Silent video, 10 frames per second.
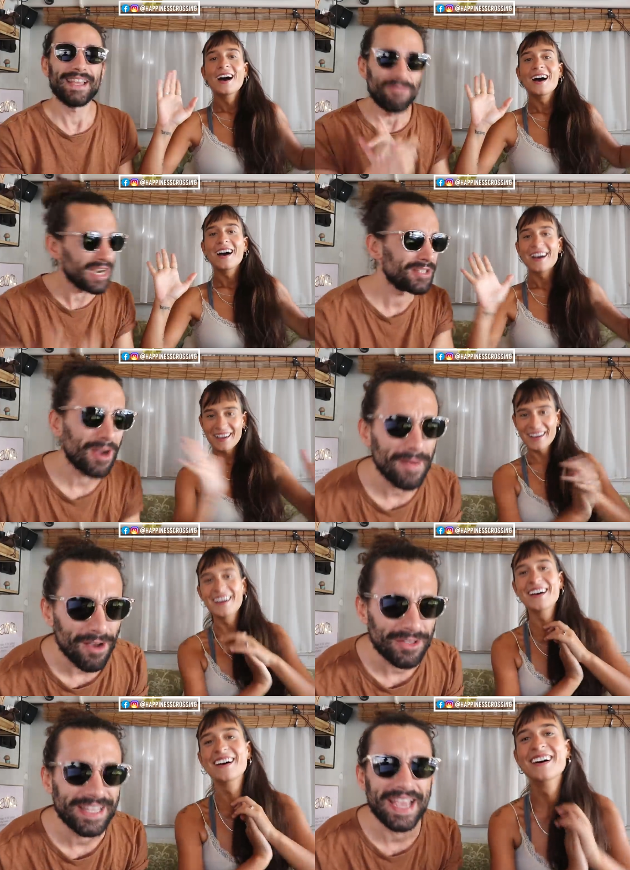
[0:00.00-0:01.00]
Speaker 1: The first comment
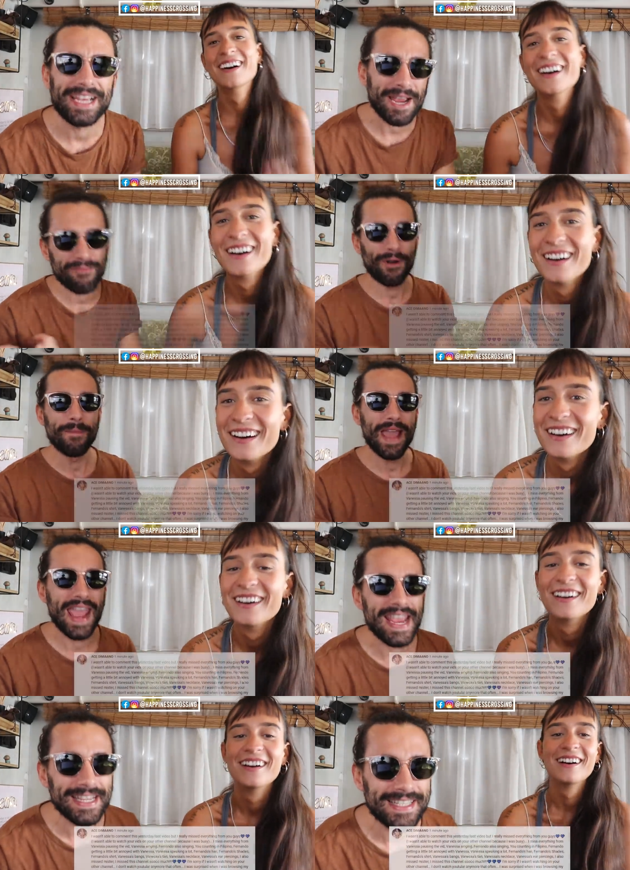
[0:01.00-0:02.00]
of the day came from
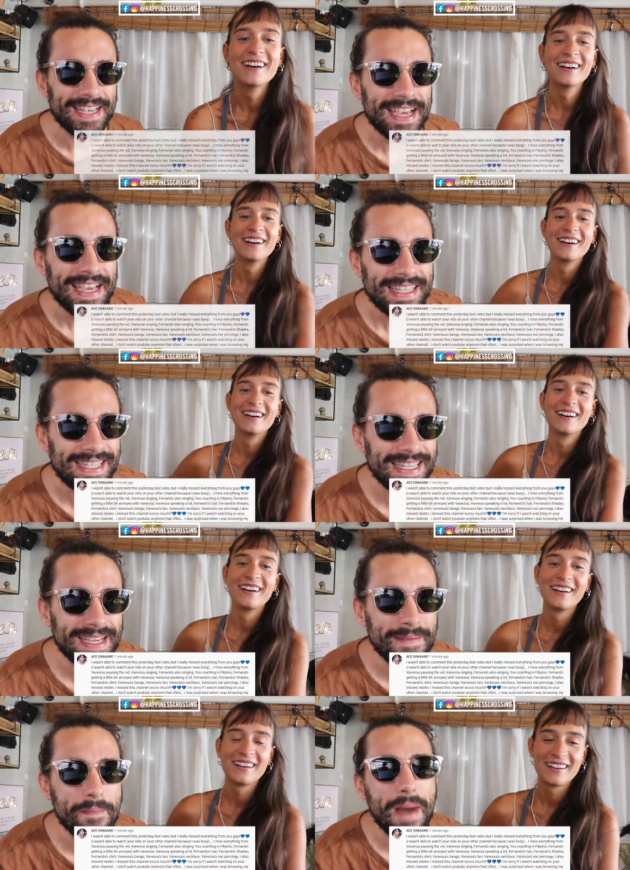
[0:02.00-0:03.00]
Ace
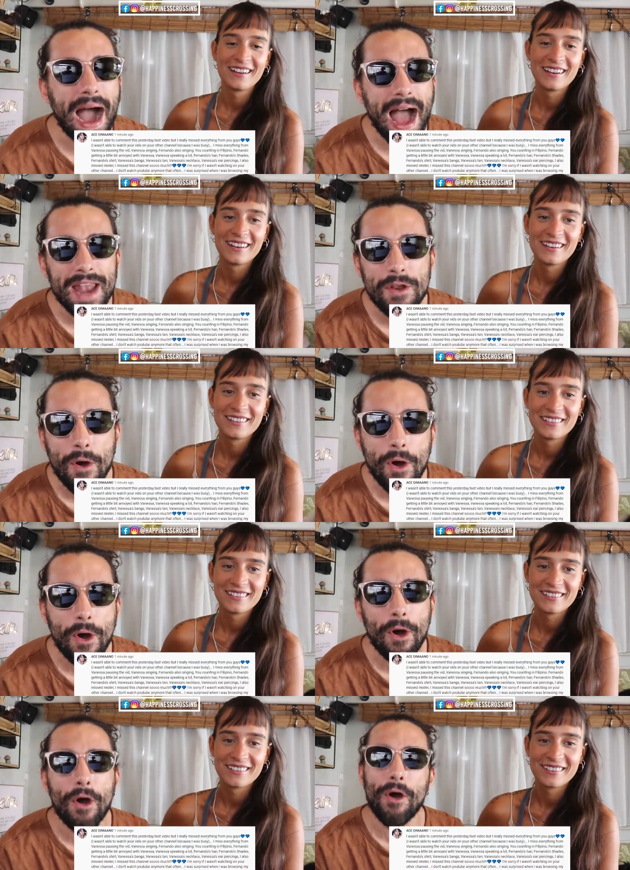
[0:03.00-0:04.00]
Di
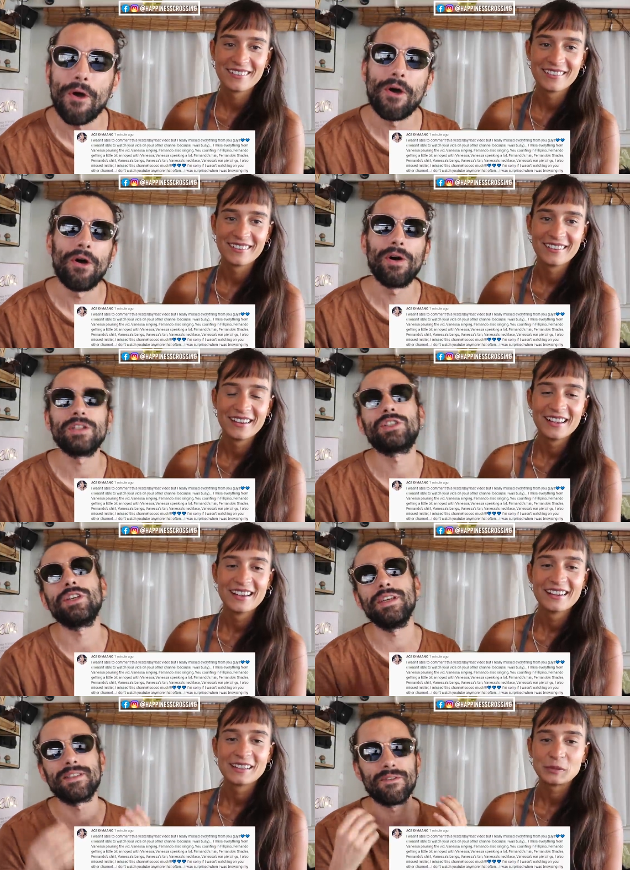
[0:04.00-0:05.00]
Mano.
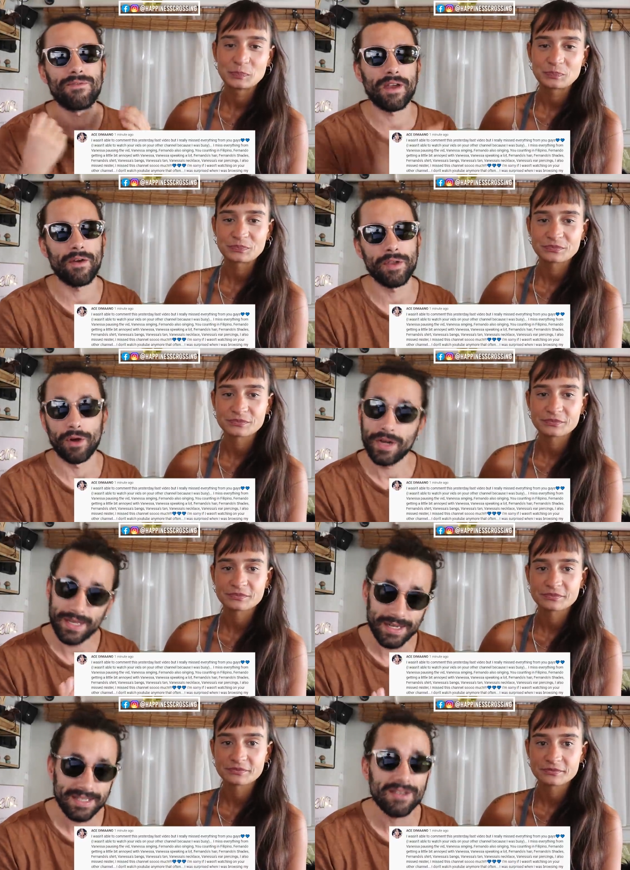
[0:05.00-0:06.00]
He is a very
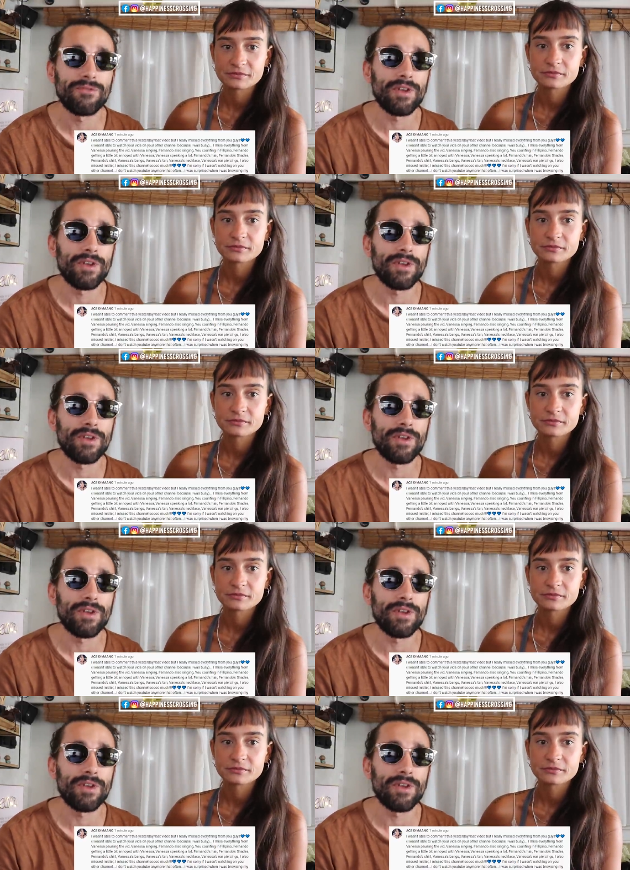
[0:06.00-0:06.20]
loyal